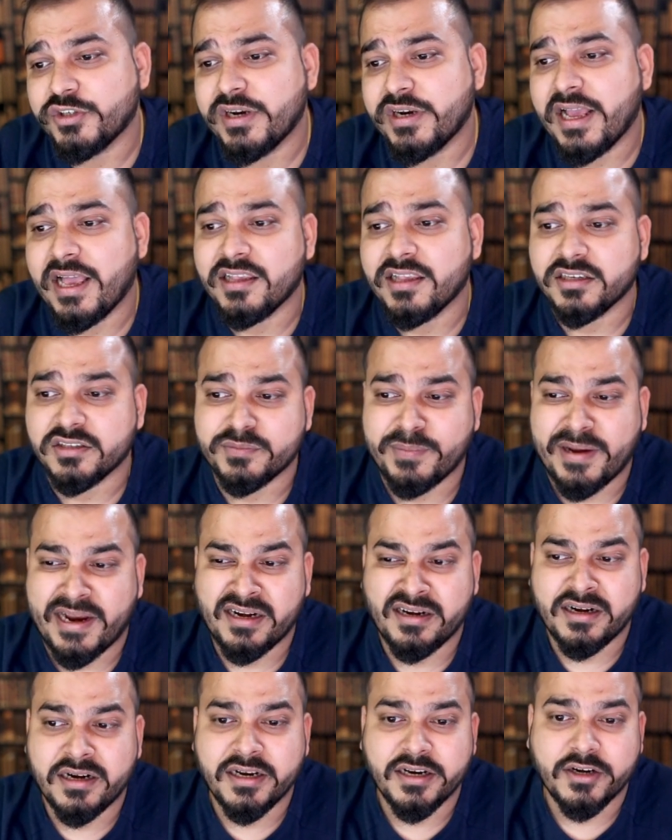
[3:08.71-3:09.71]
students has
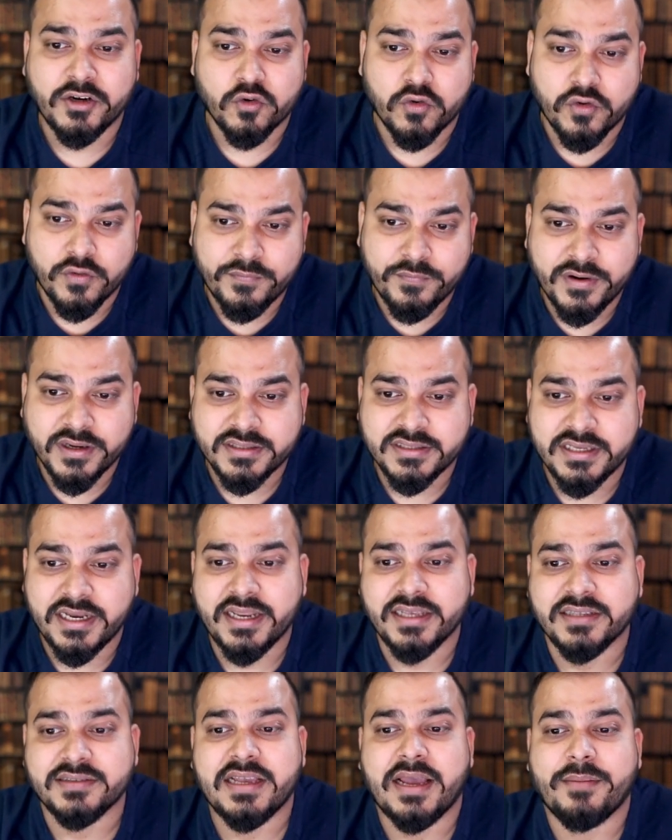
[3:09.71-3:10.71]
expanded into homeworks
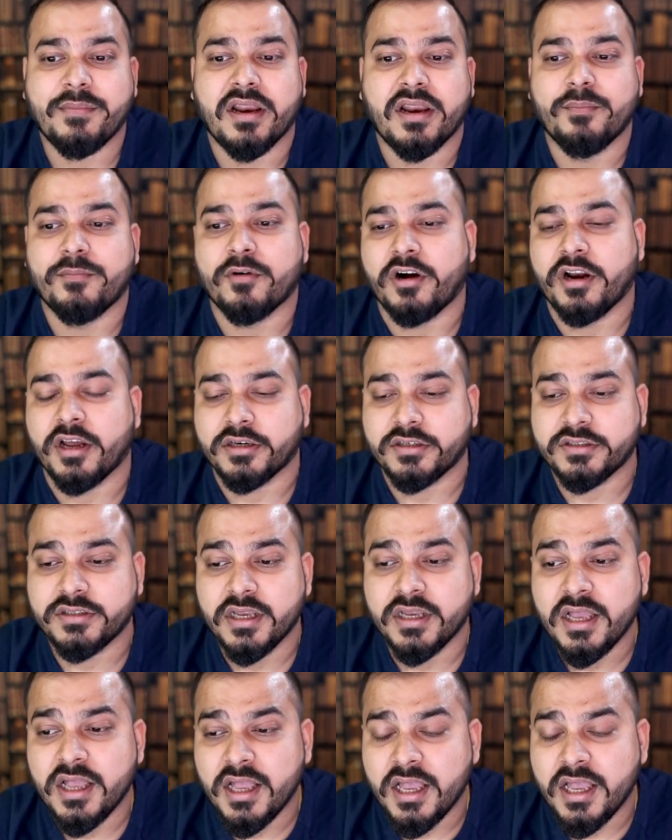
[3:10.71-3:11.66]
and exam help products.